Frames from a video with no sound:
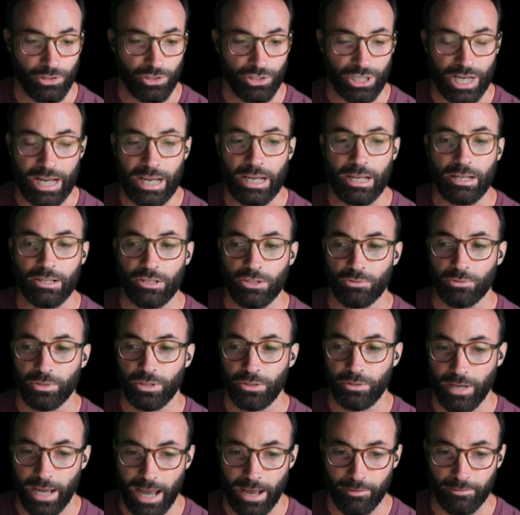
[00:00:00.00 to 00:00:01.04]
change where
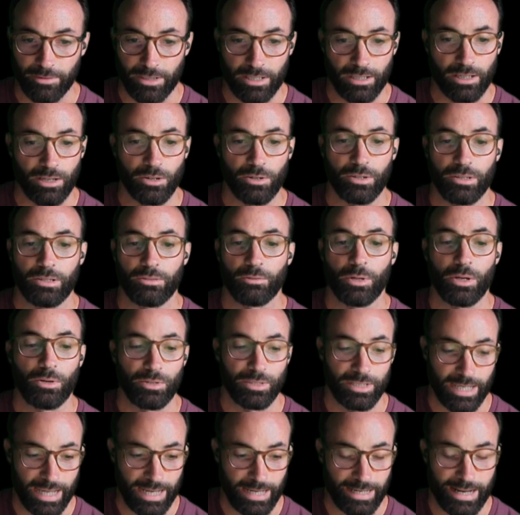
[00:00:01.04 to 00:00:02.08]
you have to go and
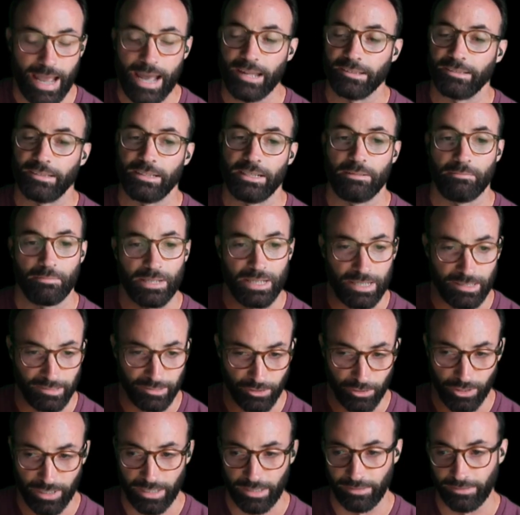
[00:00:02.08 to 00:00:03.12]
rotate S&MP
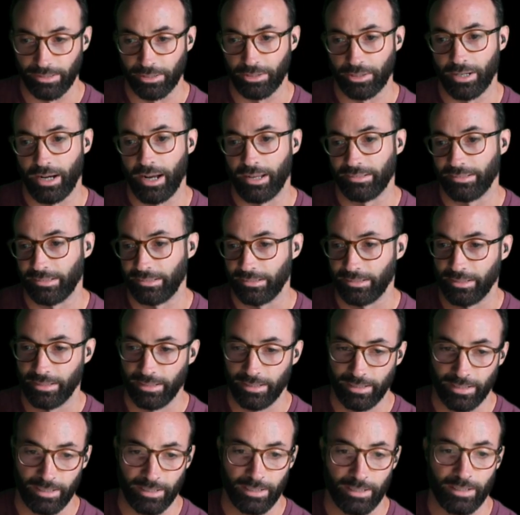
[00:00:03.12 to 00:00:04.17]
strings across
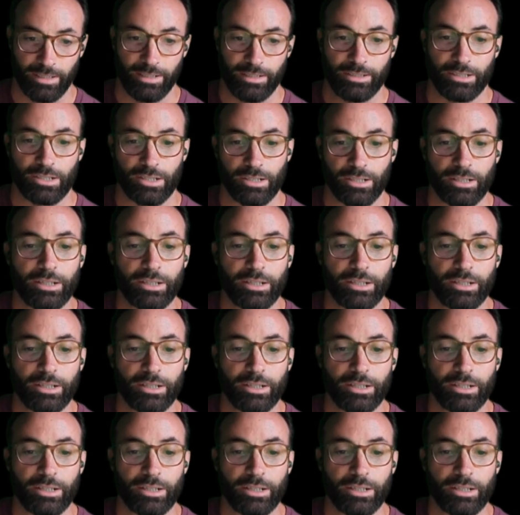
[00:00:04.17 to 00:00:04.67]
your